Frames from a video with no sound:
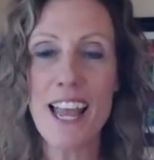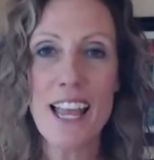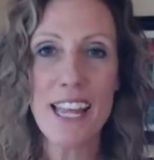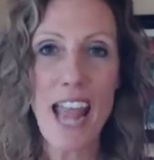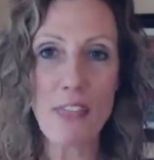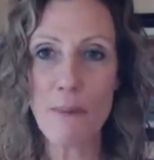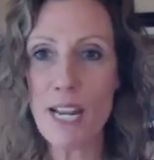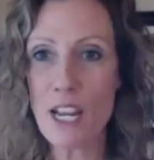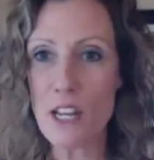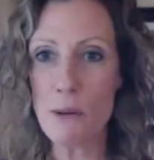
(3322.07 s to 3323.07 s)

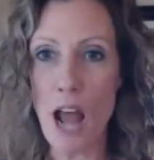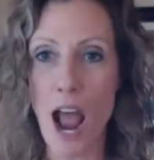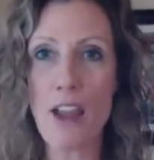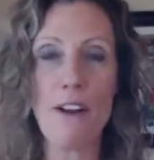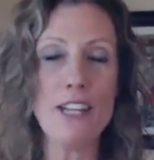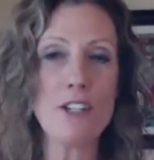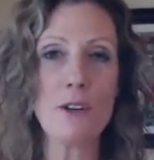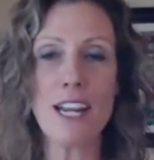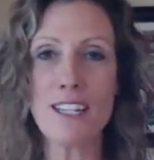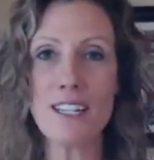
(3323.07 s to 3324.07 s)
Katharina, you and I are
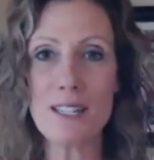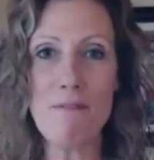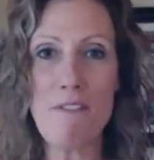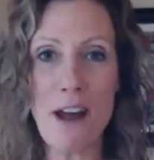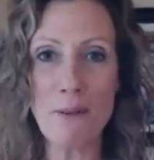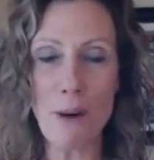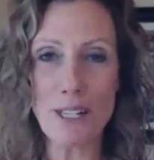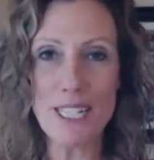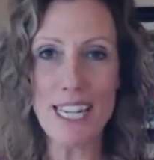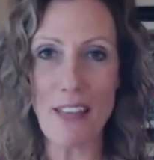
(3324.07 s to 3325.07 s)
entering into some fun
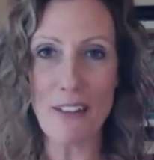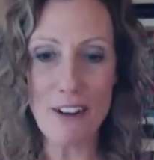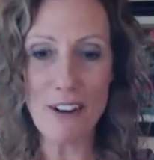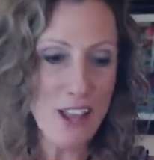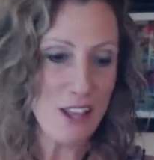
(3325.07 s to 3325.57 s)
work together.